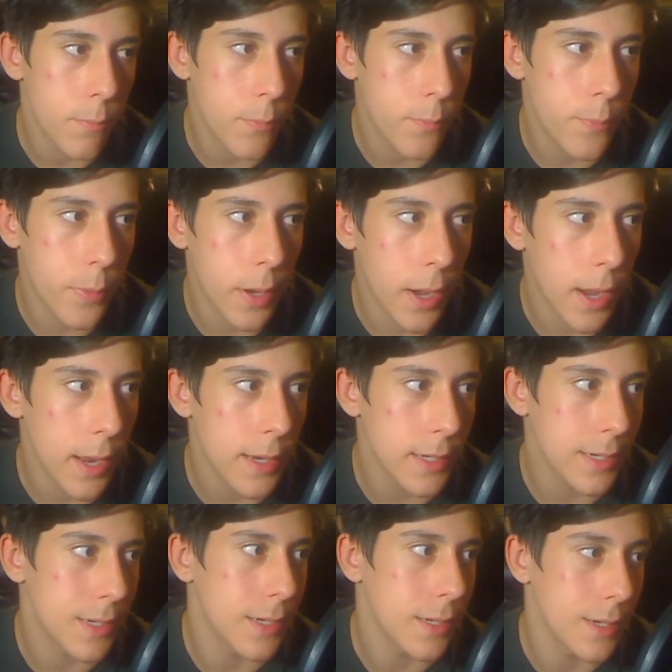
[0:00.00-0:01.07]
but
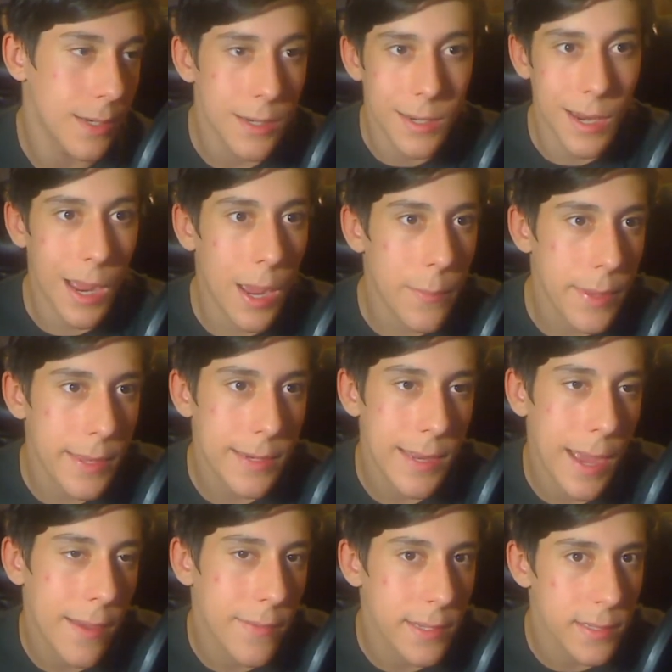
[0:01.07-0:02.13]
I mean,
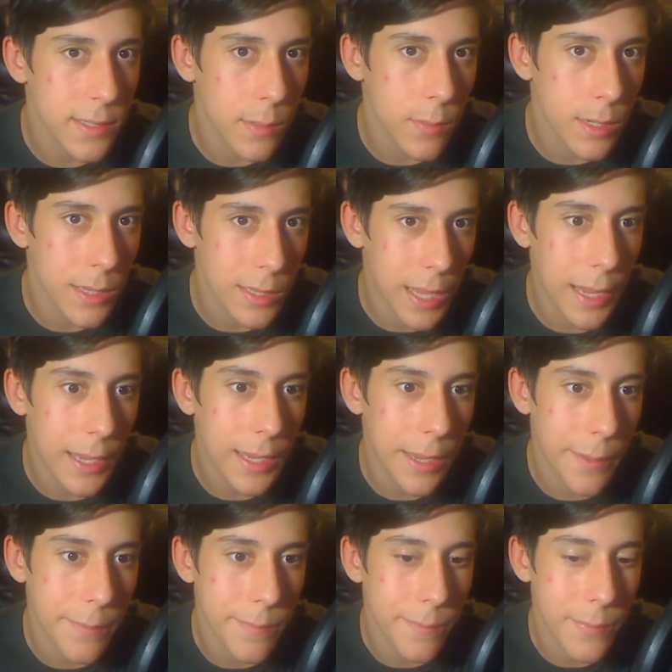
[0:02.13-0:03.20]
having someone like
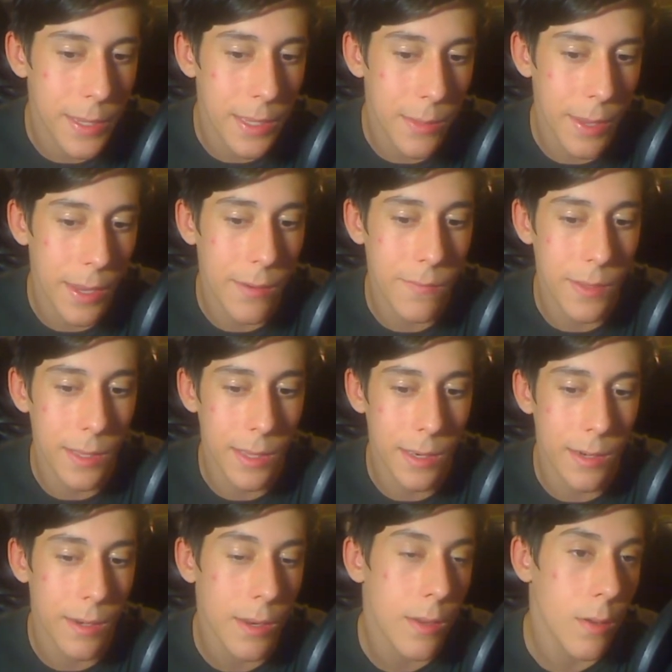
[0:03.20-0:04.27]
him be the main
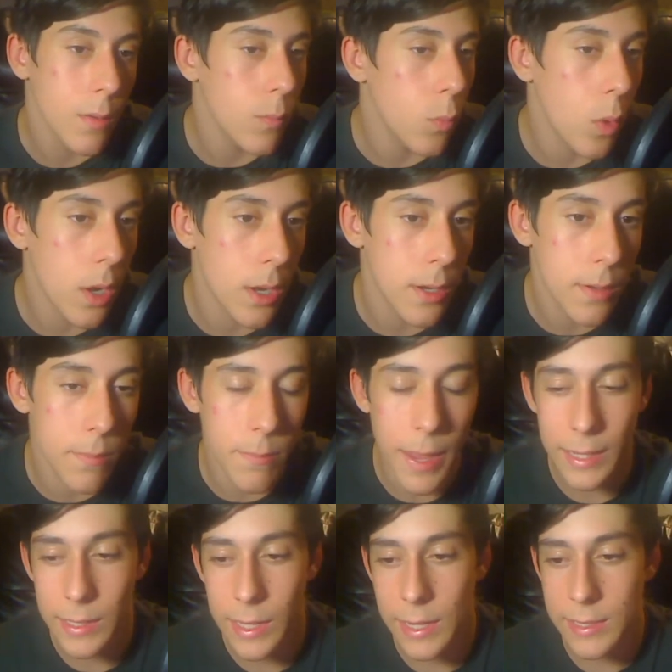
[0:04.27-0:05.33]
villain would
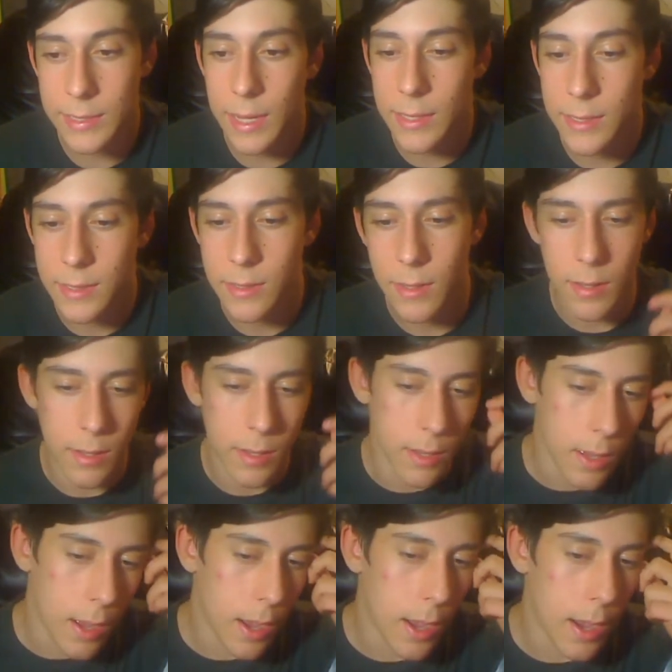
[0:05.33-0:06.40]
make a lot of sense.
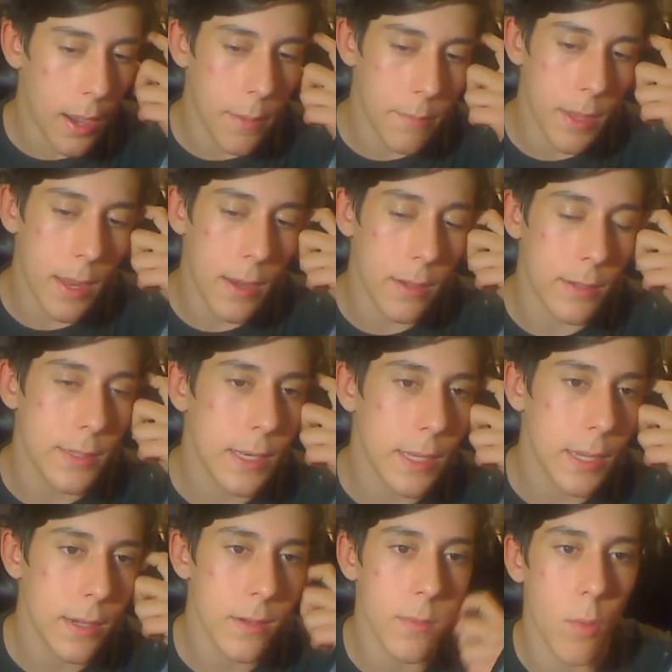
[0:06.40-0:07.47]
And getting
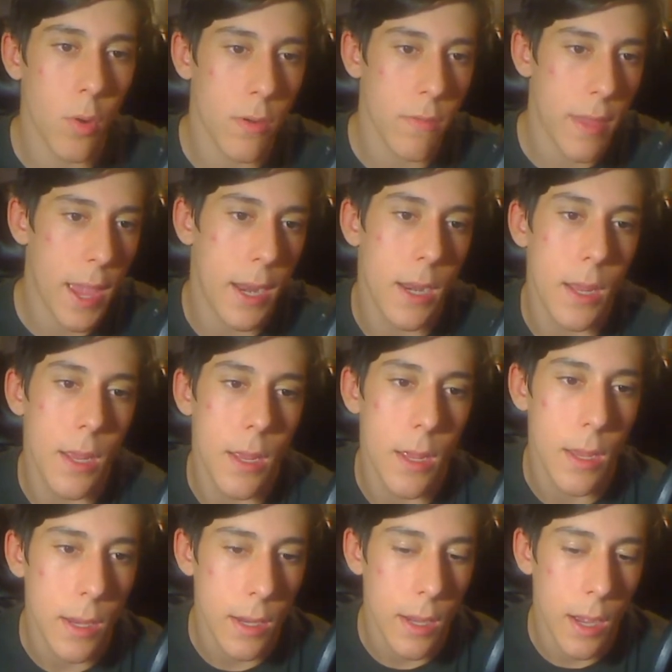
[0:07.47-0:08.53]
into more of that,
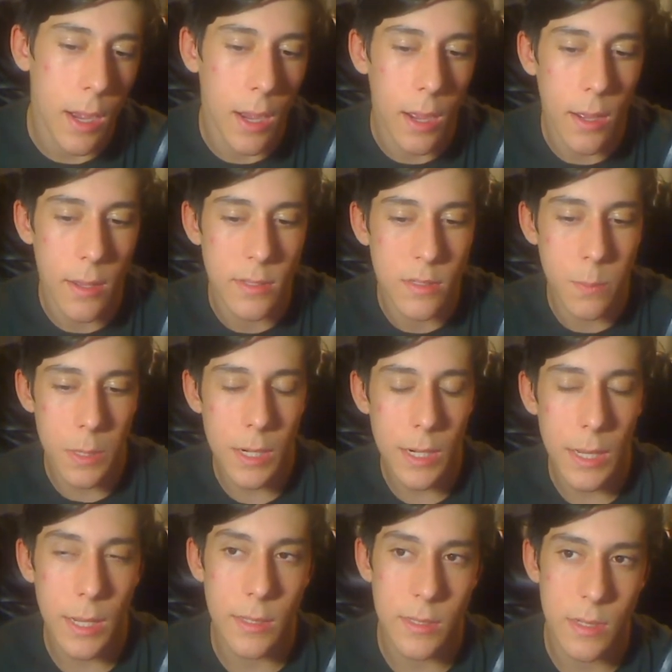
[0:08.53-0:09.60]
Speed
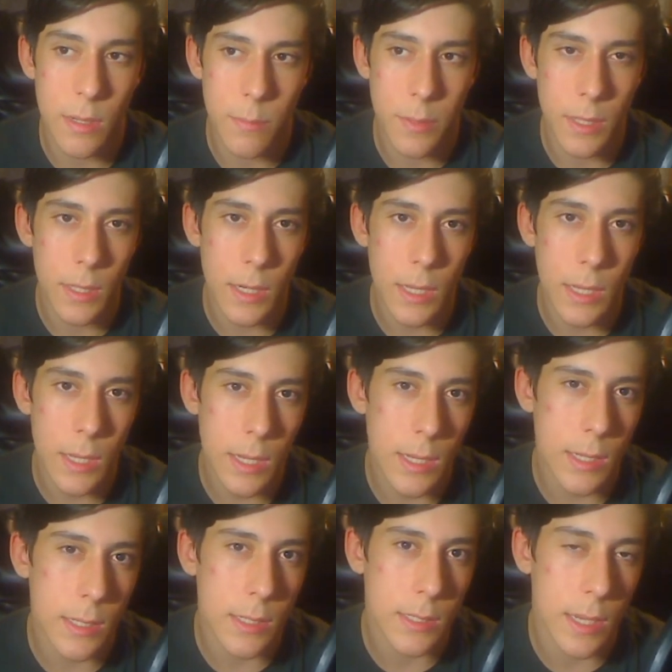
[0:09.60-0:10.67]
King's ability
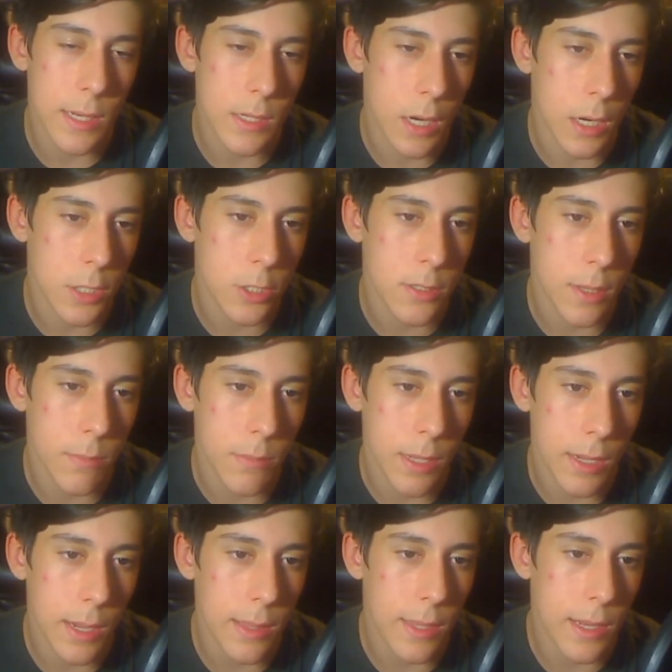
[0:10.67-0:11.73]
is it touches
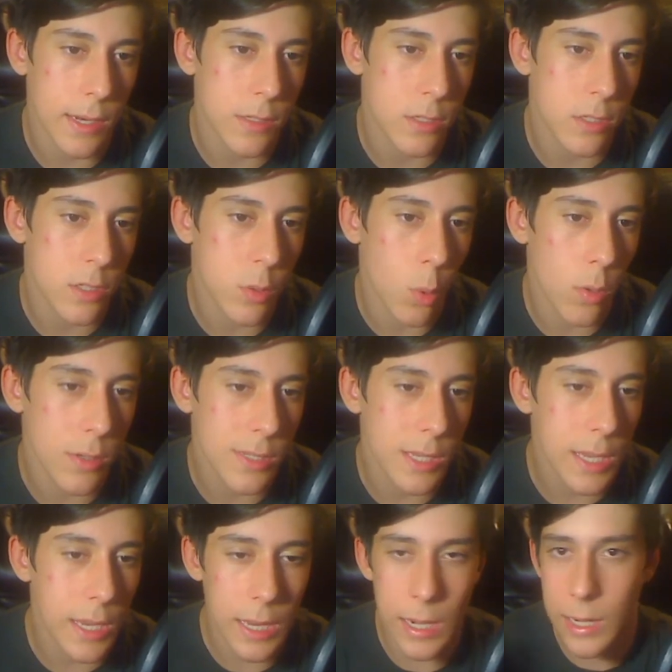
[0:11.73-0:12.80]
something and then it stores
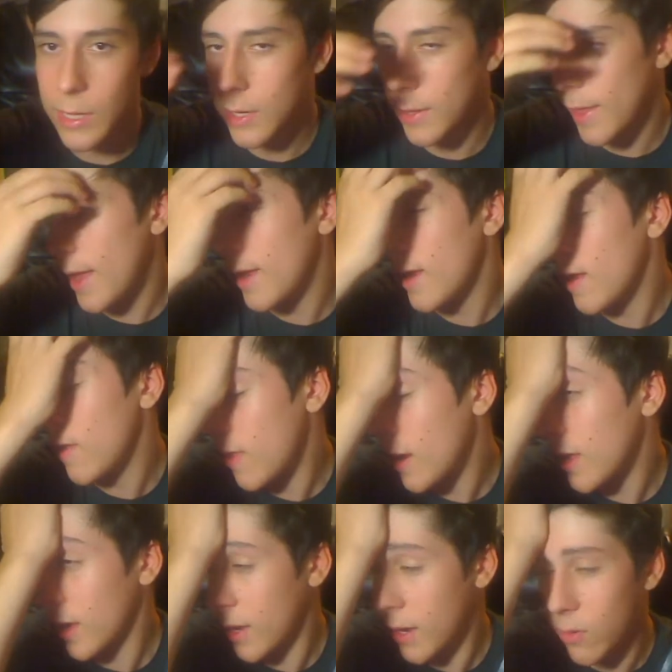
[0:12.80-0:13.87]
heat into that, and then
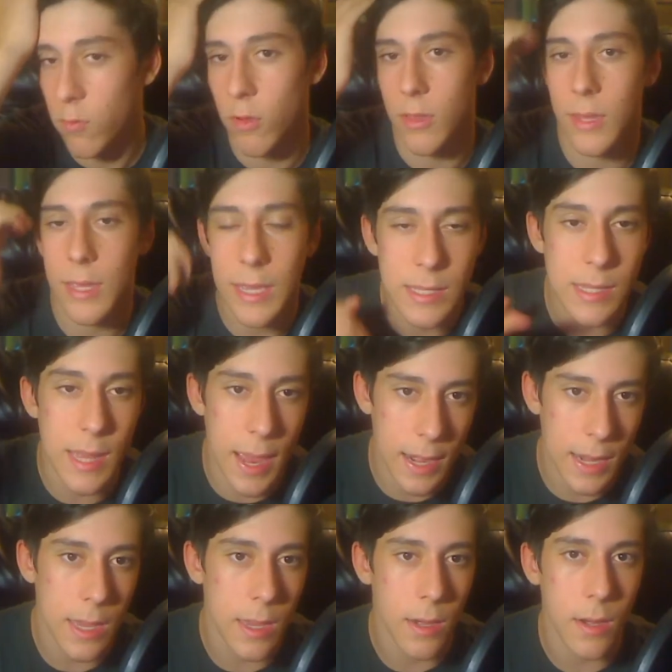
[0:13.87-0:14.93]
it can release that
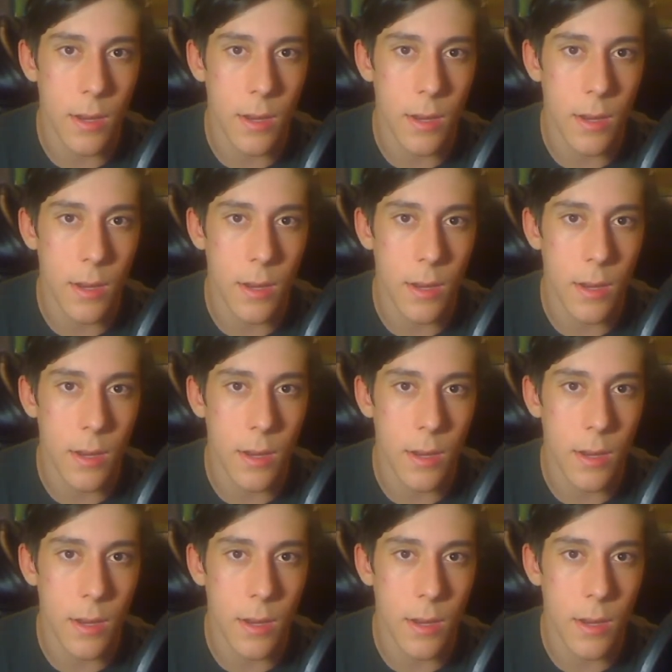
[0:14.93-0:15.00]
heat,